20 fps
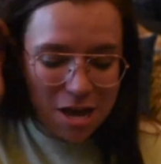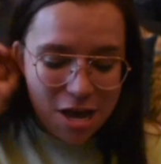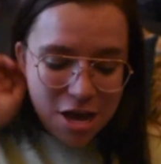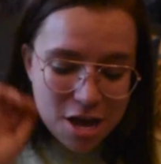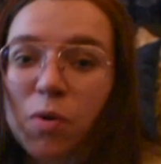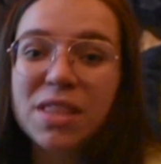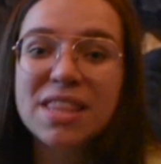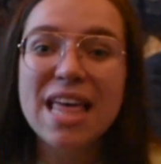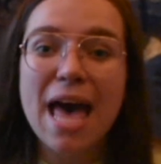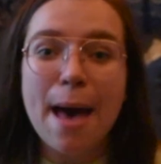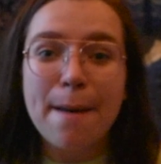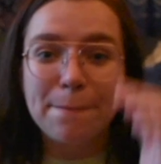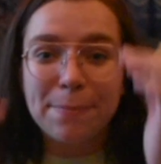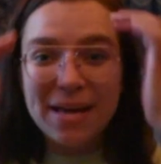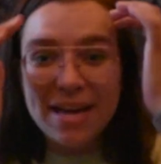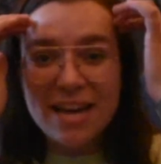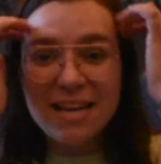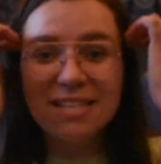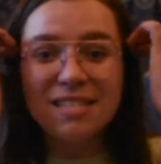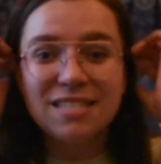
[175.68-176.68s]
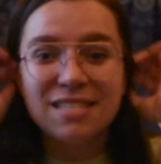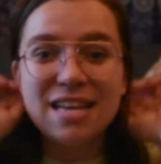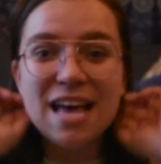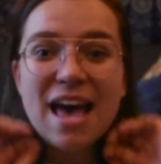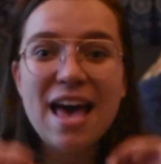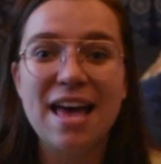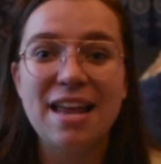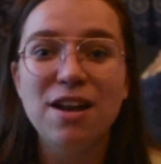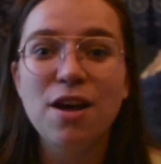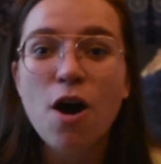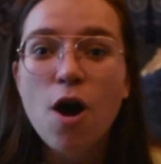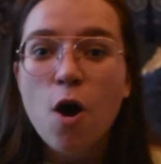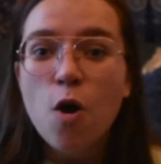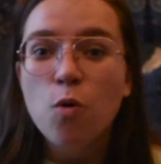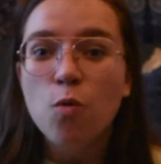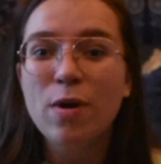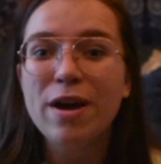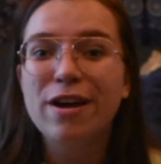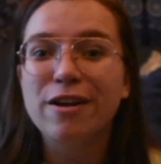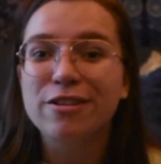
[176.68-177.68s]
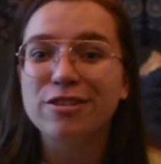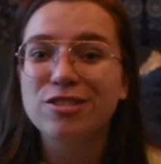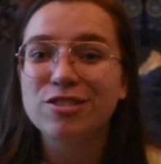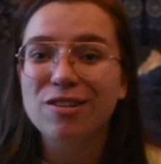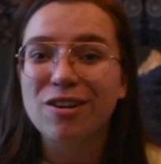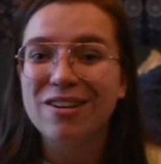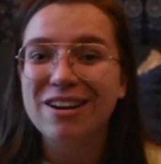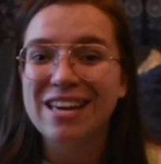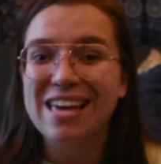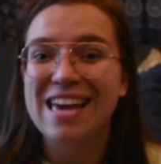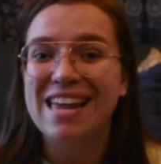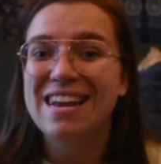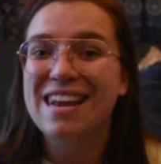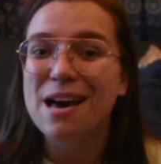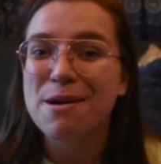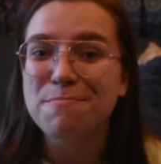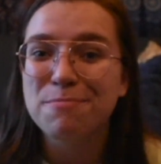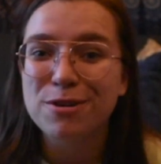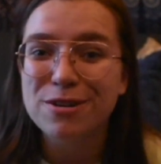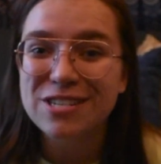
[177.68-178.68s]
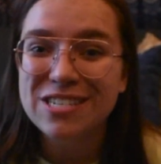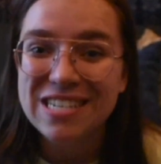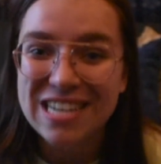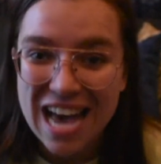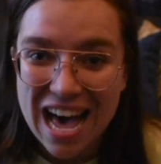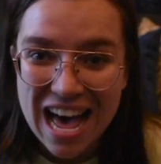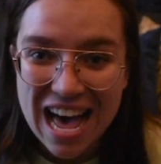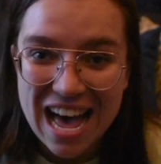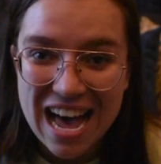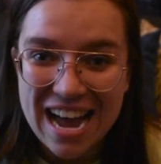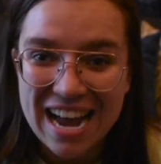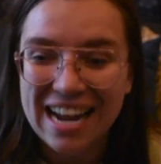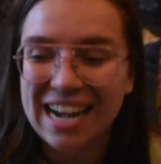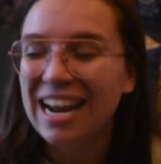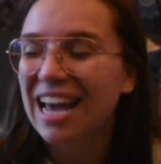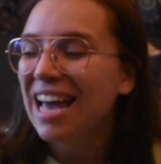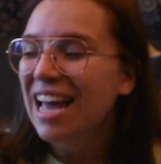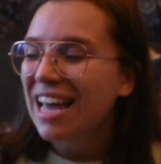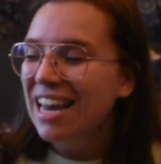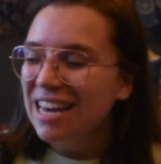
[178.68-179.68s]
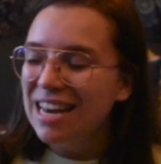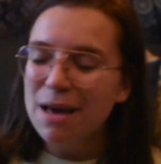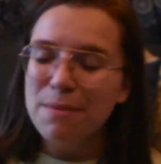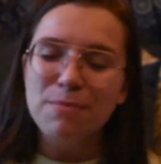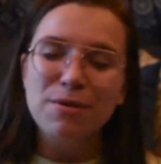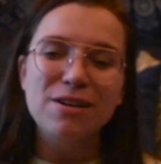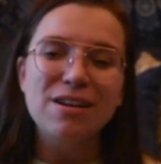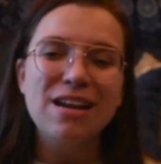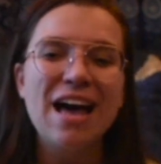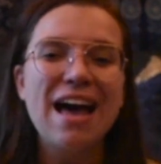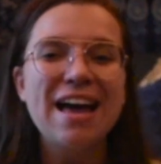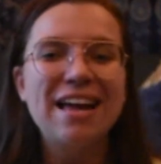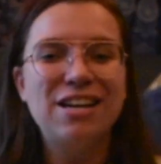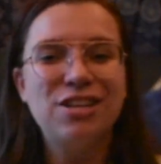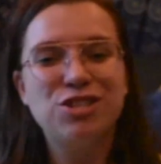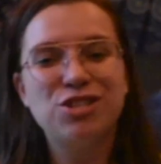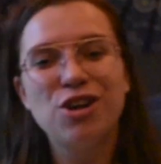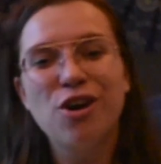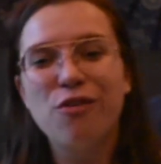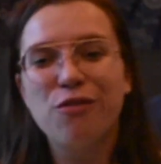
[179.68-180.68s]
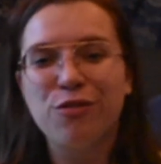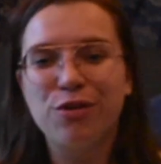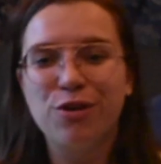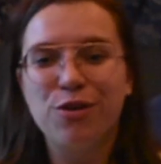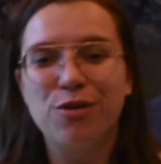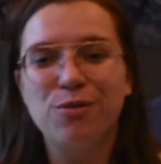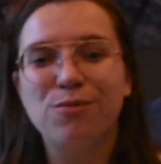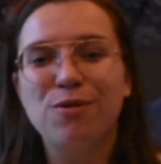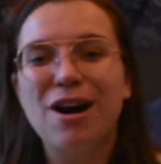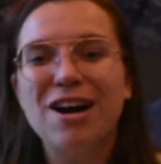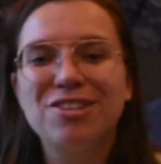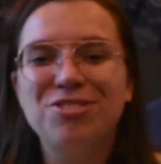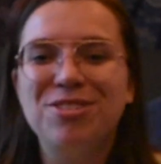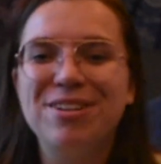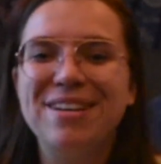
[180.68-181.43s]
With that being said, we are starting at number 9. Number 9, a show for you to watch,